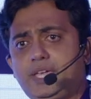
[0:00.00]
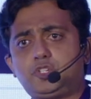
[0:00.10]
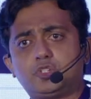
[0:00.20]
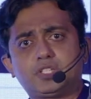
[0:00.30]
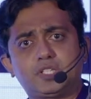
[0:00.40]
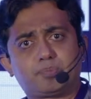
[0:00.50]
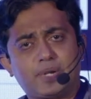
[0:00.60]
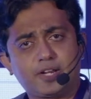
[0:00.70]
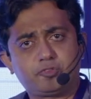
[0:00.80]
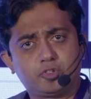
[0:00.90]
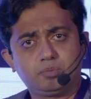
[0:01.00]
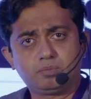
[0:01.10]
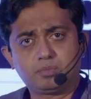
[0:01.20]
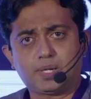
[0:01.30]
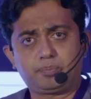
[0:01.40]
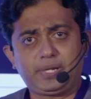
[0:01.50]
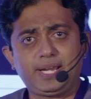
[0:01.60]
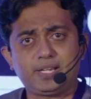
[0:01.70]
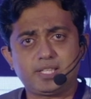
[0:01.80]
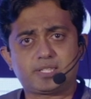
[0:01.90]
sure that the platform update
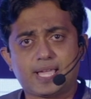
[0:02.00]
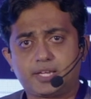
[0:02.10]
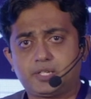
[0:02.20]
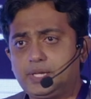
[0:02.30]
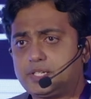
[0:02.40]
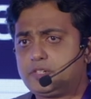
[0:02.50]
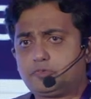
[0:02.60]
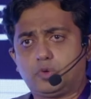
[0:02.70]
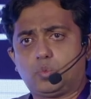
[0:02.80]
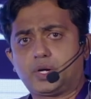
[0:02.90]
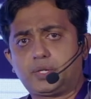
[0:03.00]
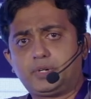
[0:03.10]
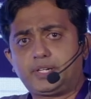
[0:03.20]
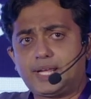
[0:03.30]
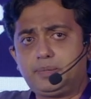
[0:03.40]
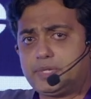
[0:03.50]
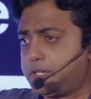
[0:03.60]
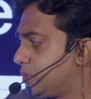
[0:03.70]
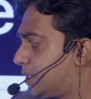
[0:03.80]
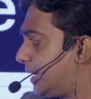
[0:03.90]
is activated for whatever time that
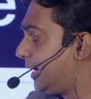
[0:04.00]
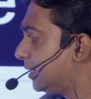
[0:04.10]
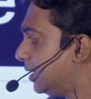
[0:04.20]
you select,